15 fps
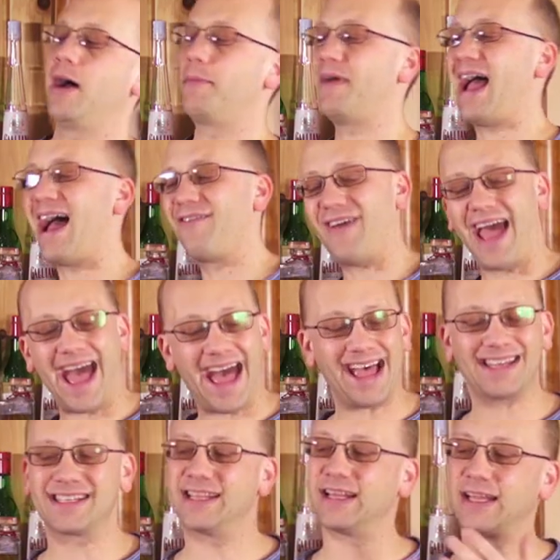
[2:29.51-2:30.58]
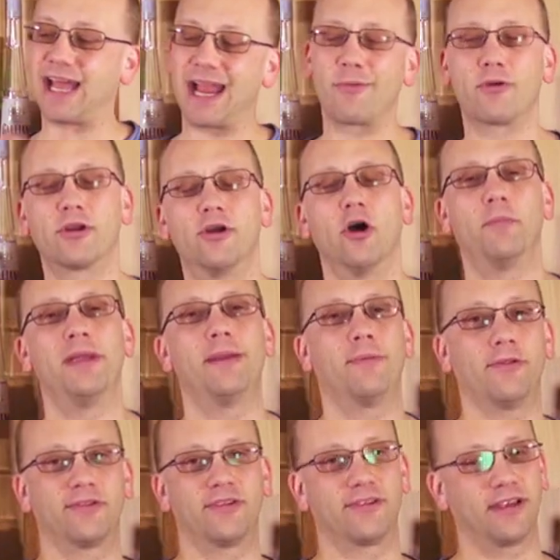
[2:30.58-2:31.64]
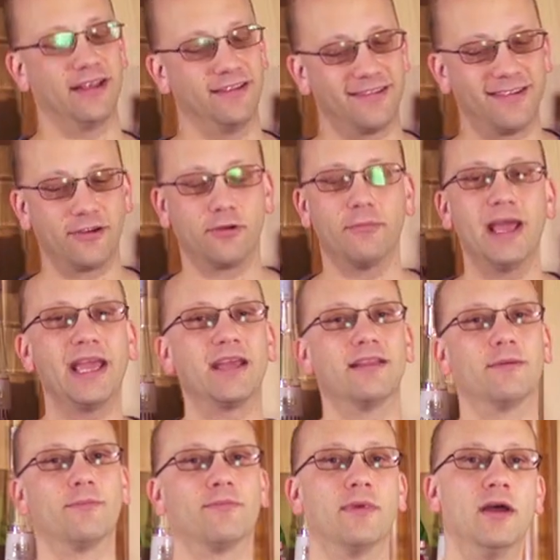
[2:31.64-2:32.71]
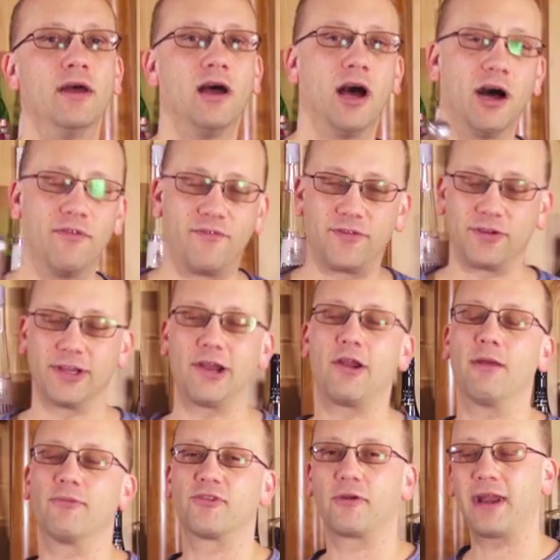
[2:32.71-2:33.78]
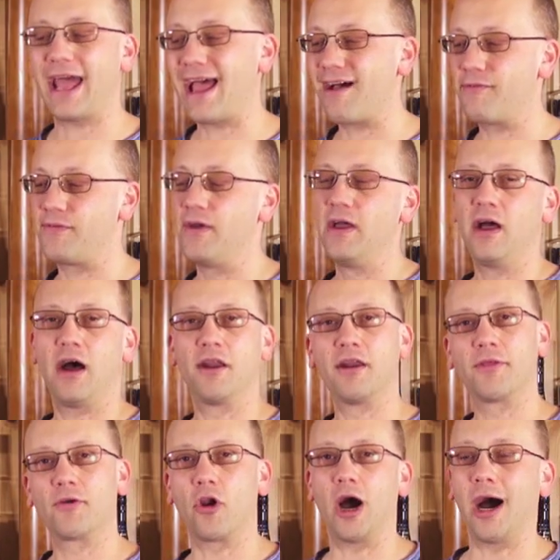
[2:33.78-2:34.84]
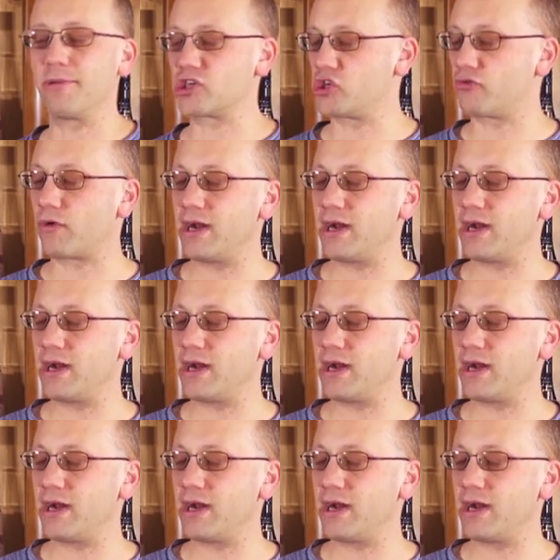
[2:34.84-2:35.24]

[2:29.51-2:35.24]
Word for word: i have asked the Liber Co. people to consider making them a falernum so I'd have another option.